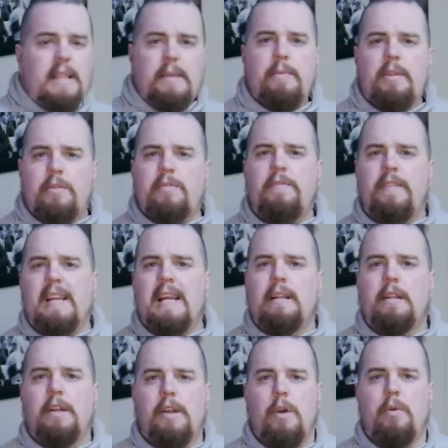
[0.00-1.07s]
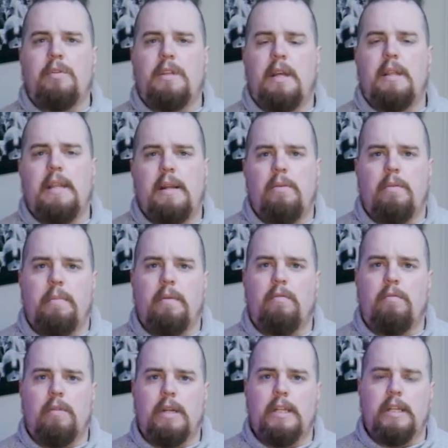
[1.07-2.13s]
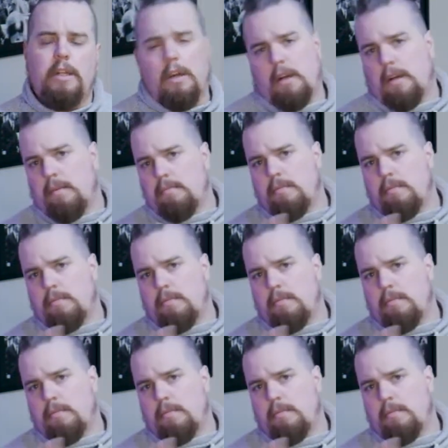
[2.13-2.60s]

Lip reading: with those vanilla notes, I think, would be really good.